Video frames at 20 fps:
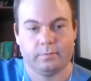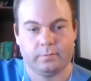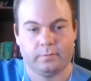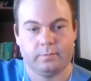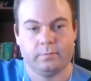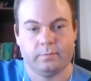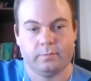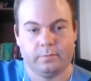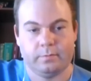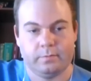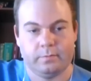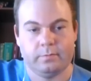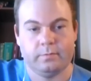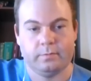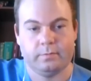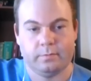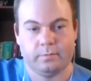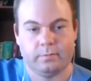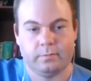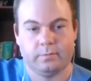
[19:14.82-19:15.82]

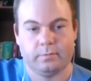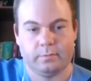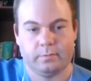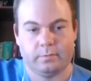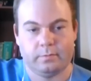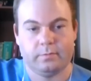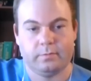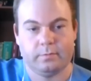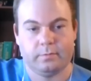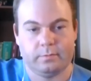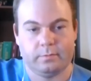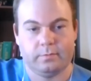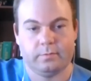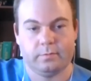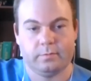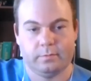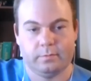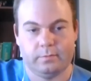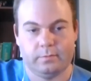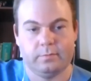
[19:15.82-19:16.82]

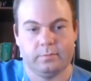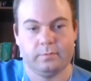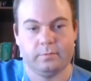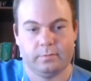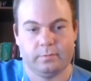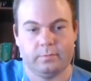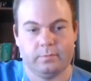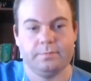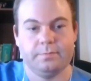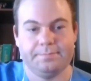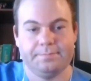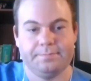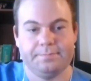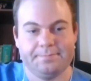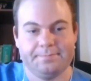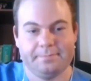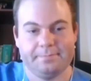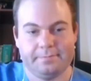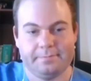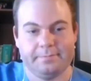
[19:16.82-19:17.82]

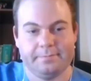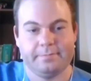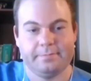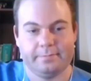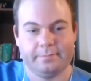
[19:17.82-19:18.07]
This person isn't speaking.